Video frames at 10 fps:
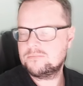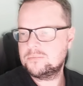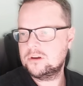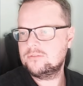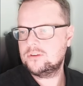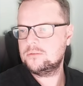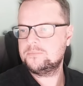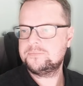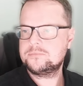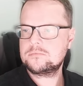Purview.
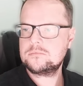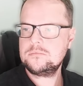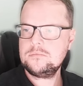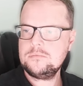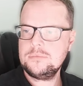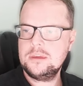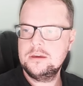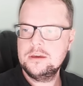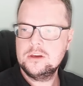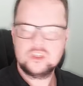
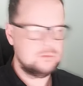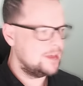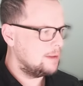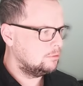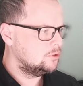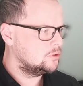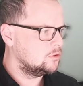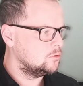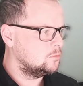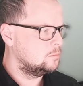To be able
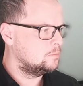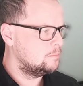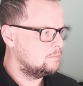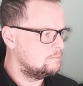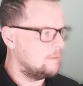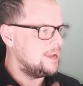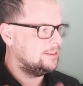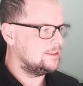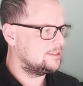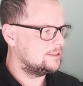to make
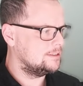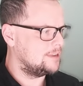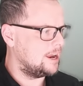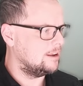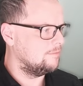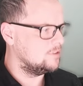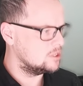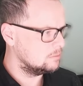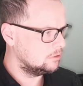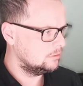this data
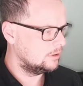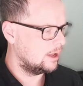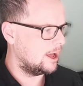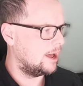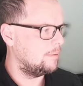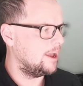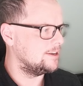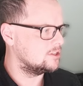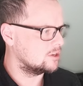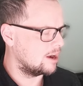visible and
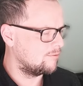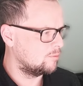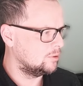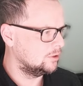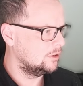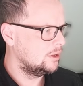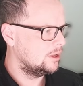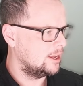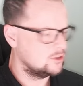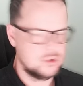discoverable
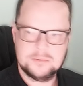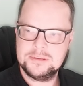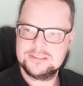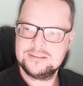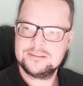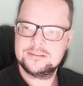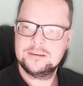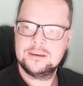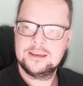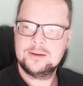to the business,
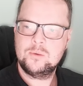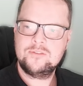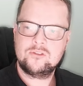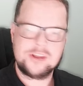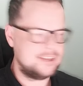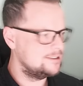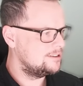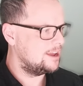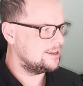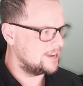we've created
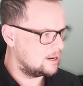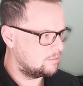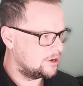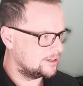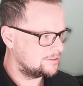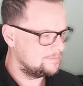a data product.